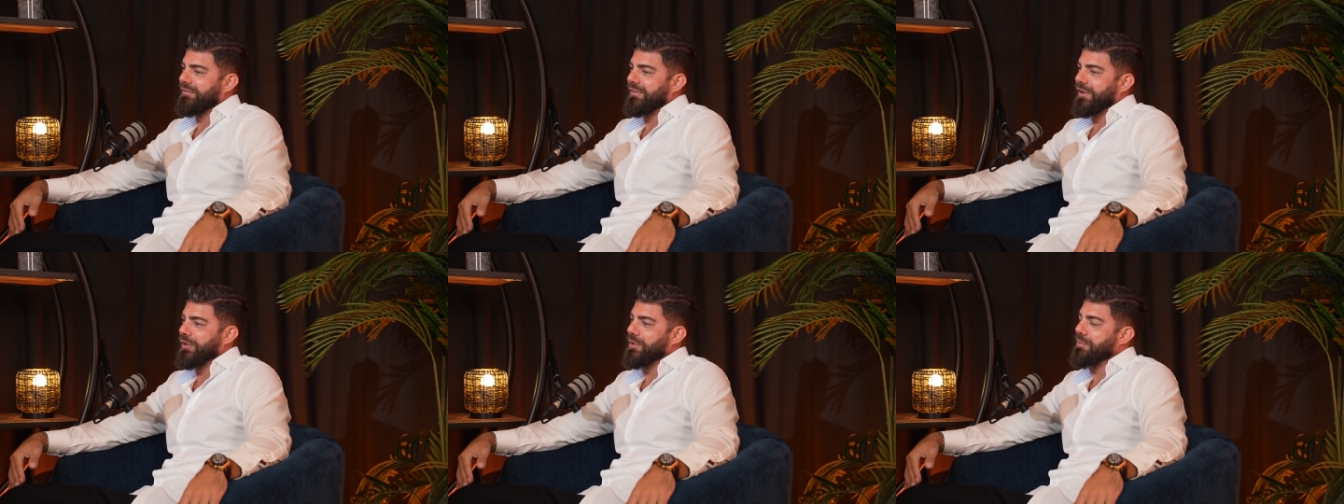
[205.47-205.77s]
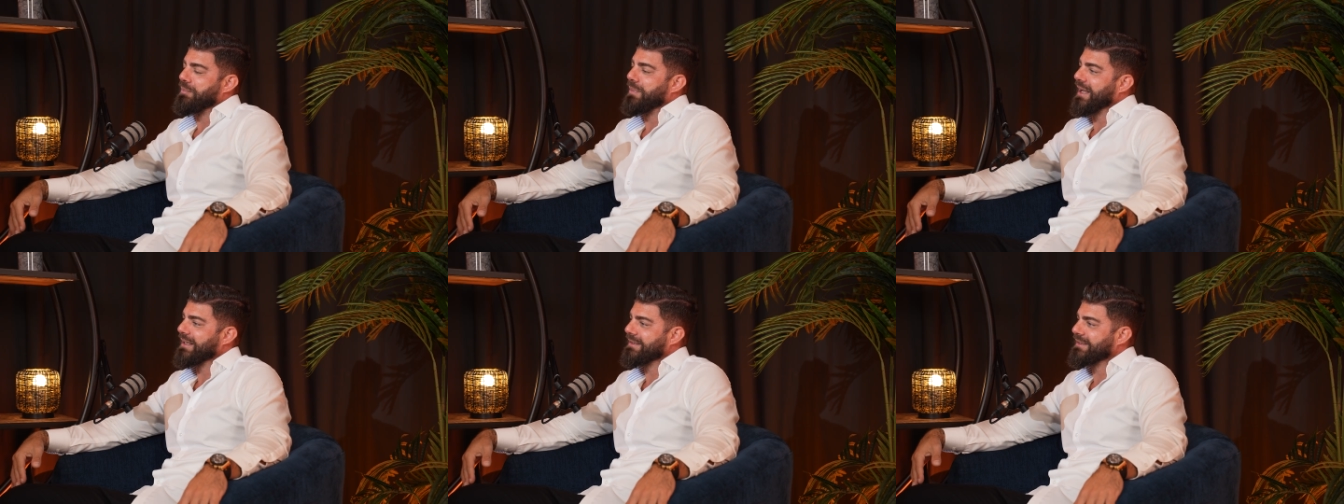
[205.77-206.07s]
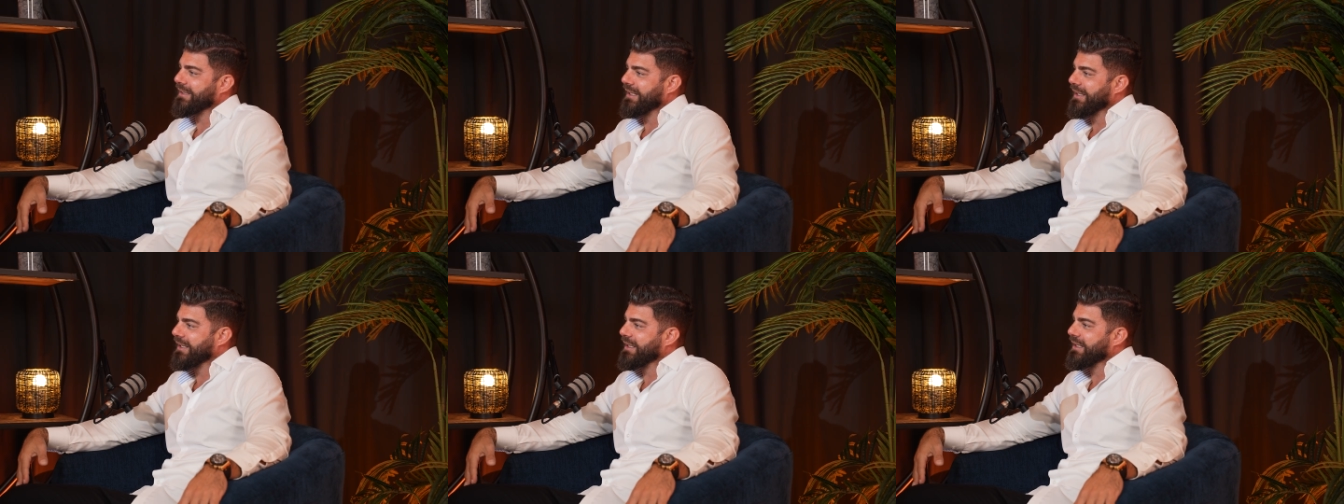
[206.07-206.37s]
very
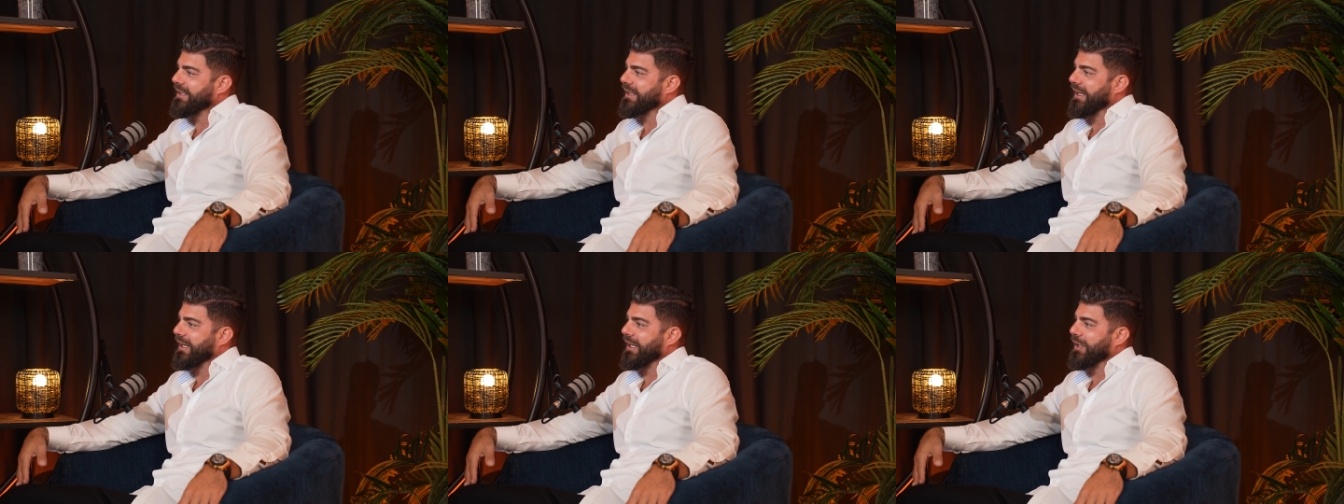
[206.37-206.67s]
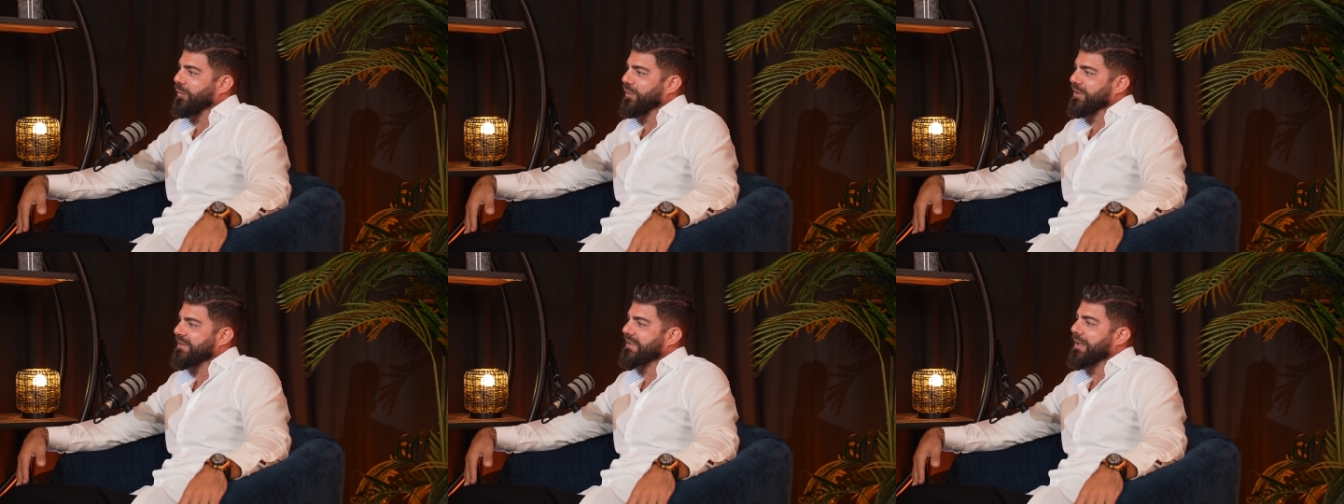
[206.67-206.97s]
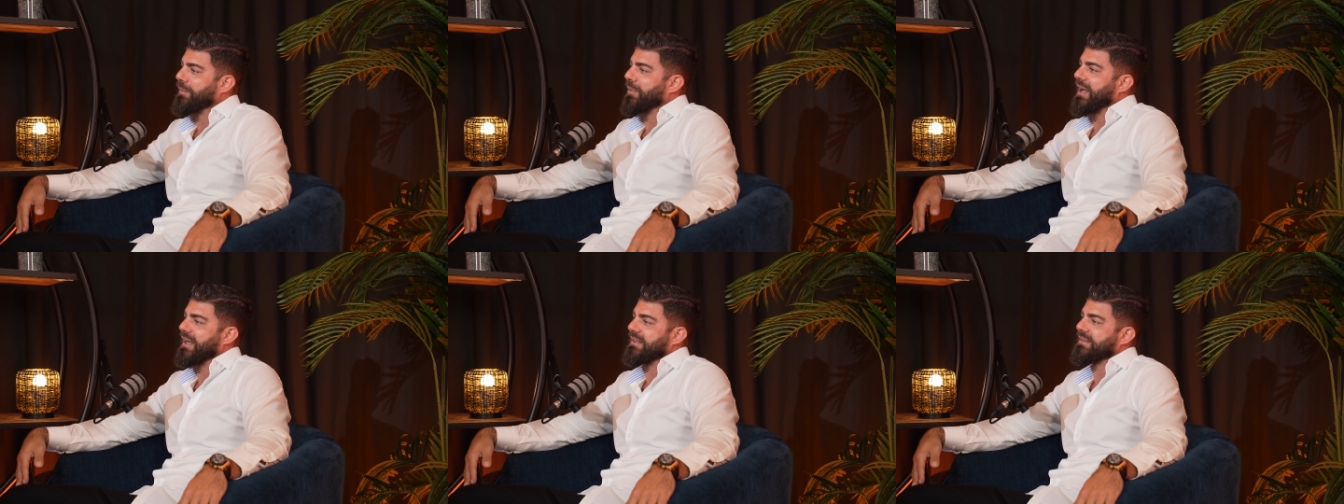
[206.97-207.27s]
basic with
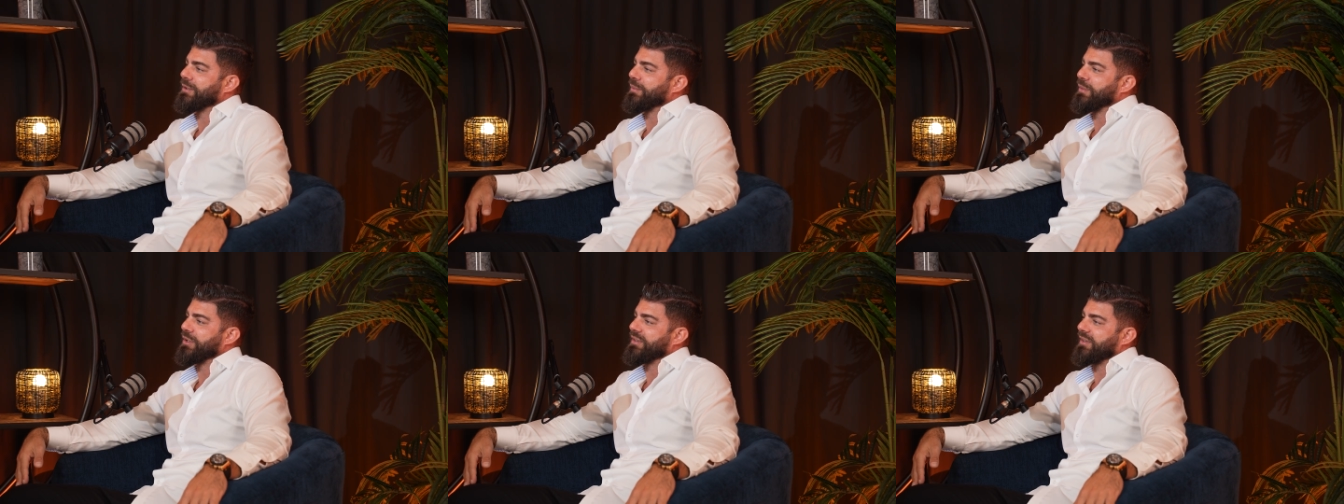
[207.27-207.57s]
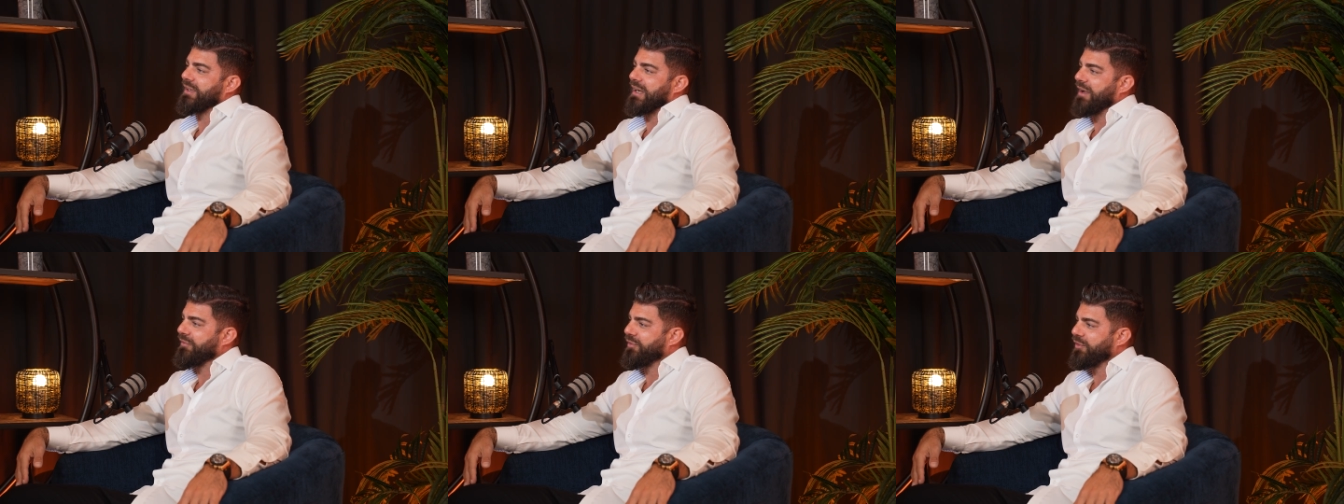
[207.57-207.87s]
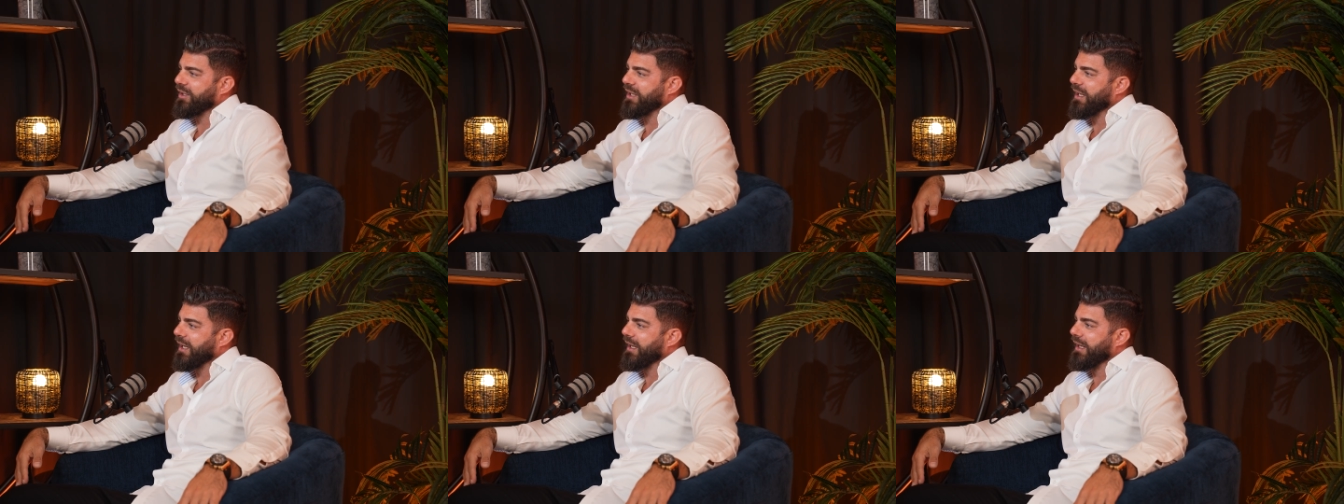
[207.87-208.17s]
some customers in
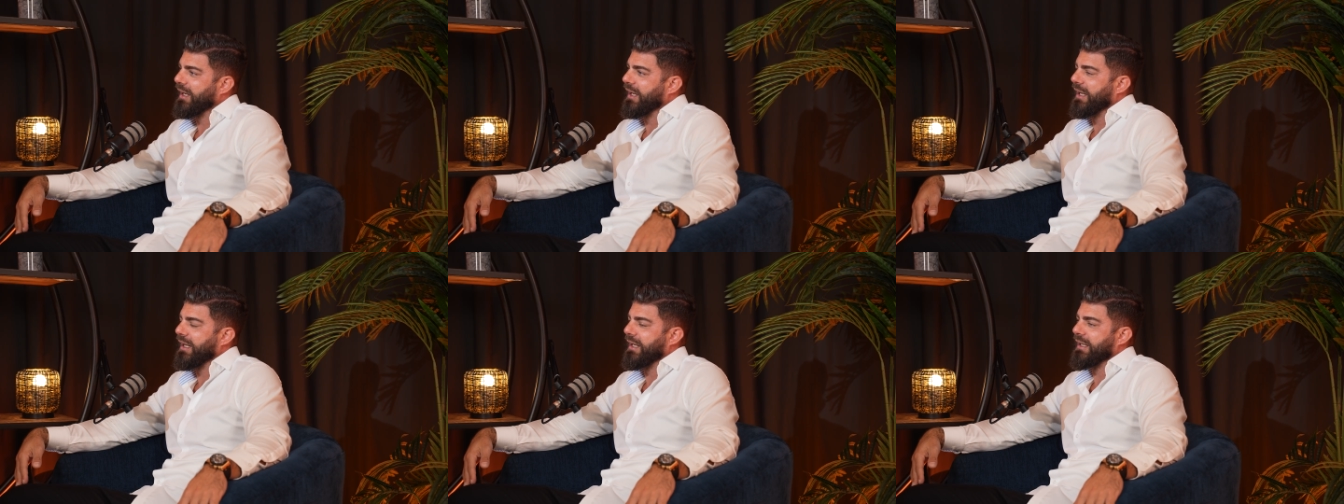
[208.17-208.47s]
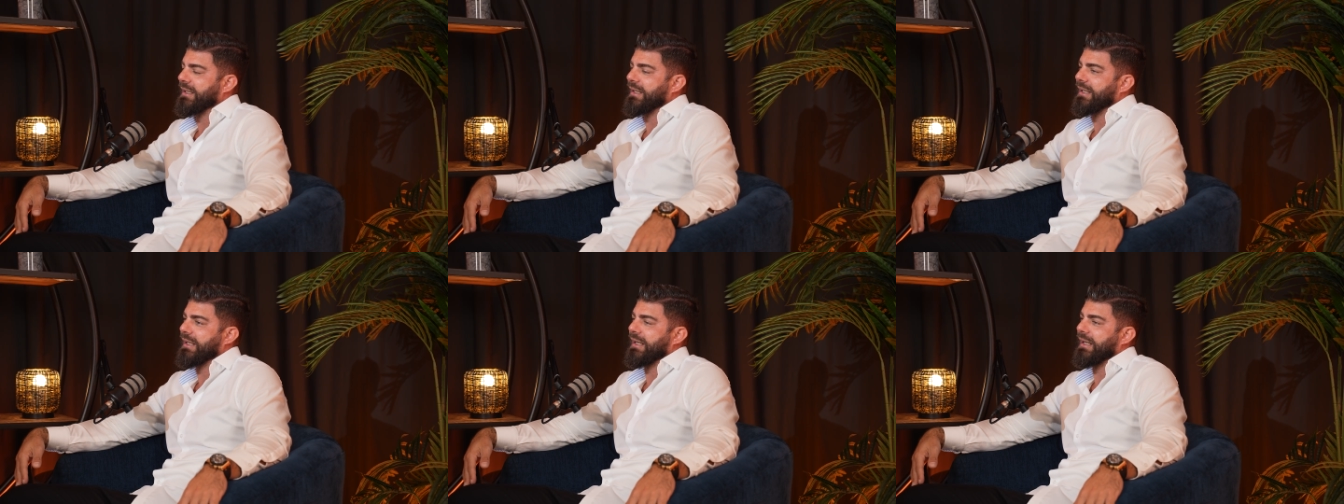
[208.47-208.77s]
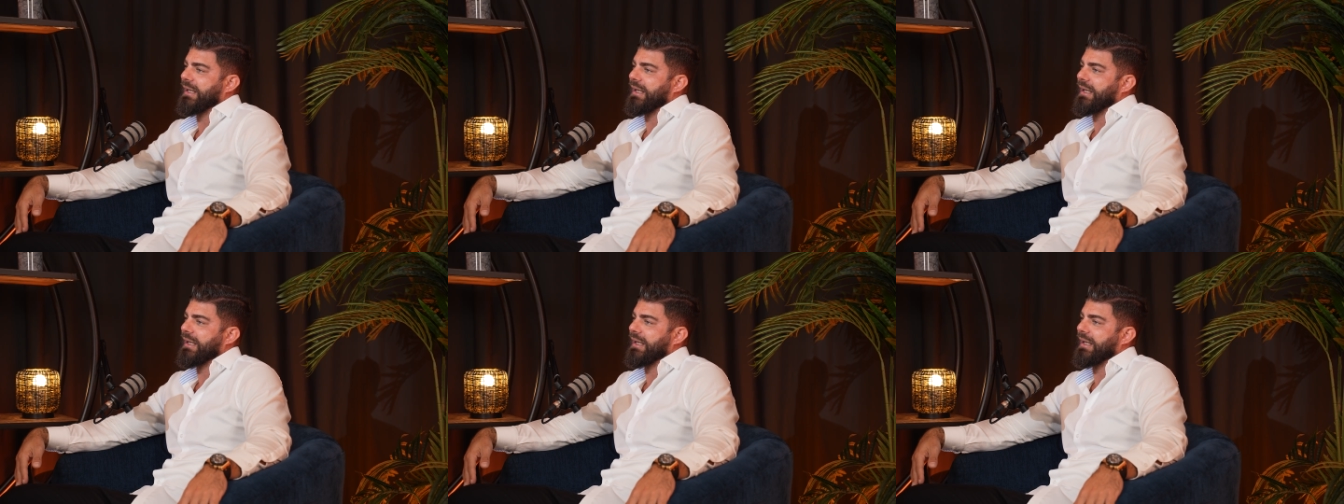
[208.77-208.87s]
Africa and